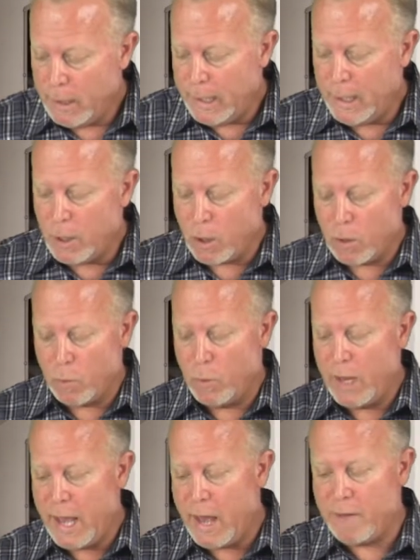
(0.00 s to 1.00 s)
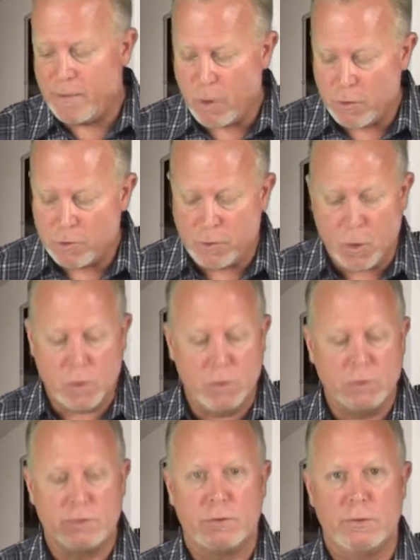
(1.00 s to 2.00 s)
Here we have our
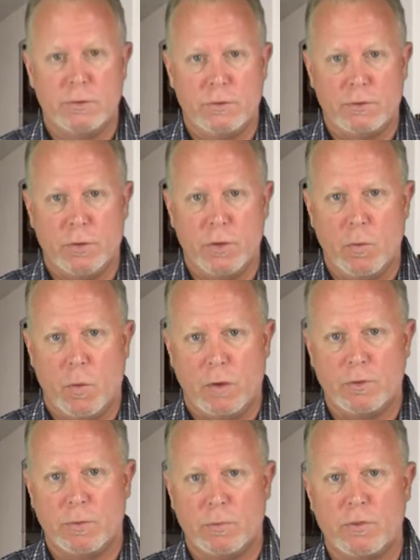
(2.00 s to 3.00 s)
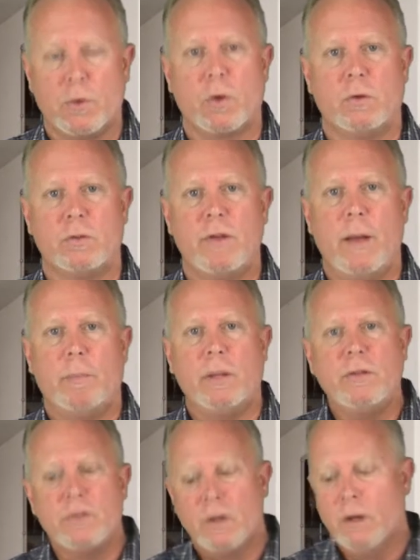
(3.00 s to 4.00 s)
circles. So you want some circle
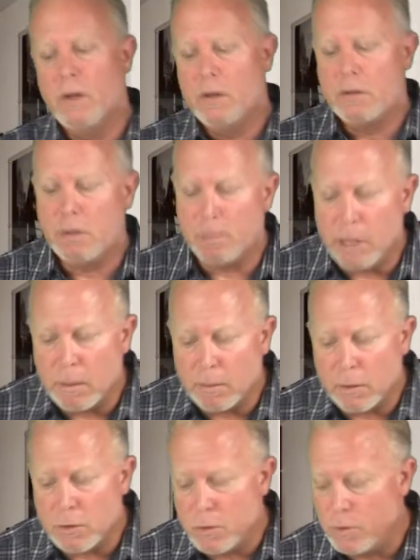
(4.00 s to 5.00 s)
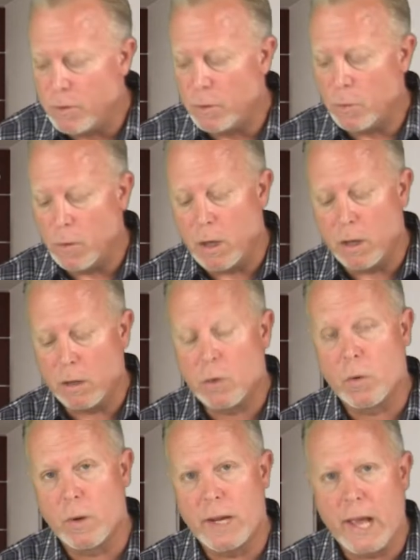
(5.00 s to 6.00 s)
templates to be able to
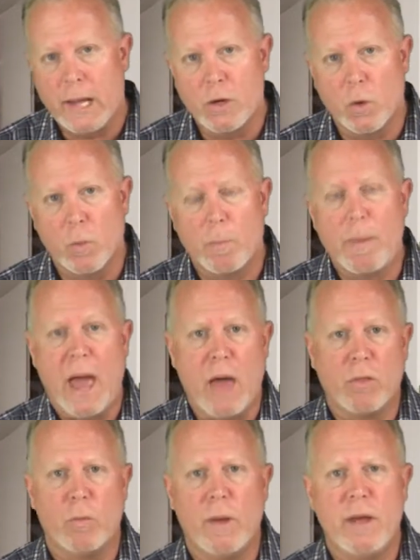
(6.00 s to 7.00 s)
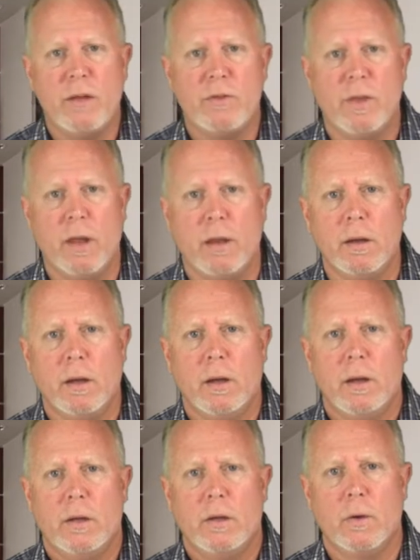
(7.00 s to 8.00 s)
create your pathways and
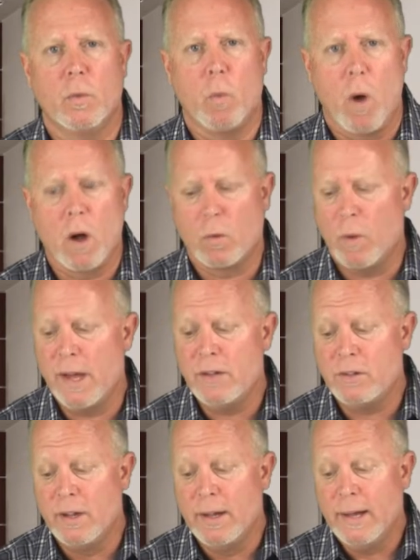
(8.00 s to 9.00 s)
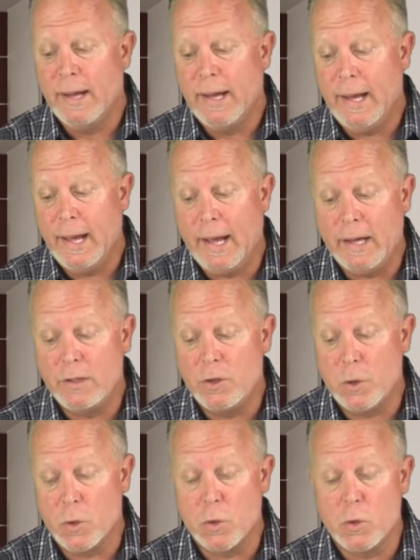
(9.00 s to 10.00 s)
your walkways and
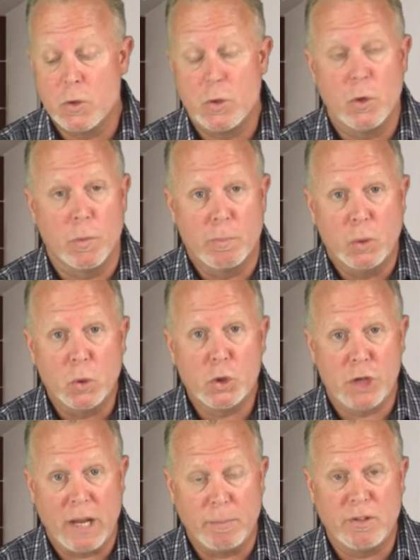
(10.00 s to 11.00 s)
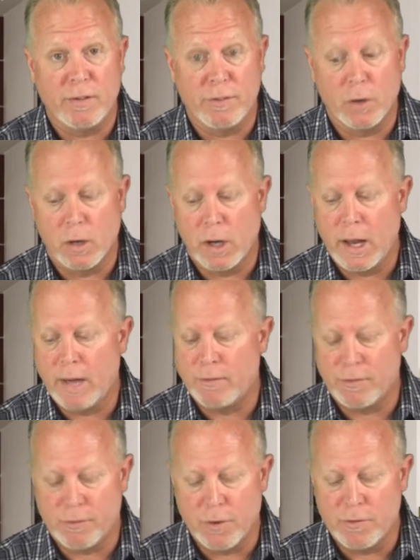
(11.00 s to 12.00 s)
your pool shapes if you're going to have
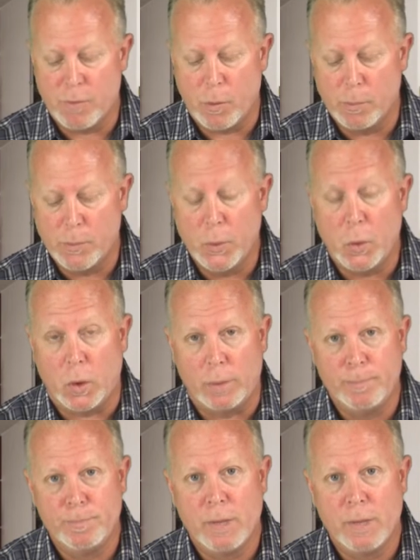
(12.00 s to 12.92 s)
a freeform pool.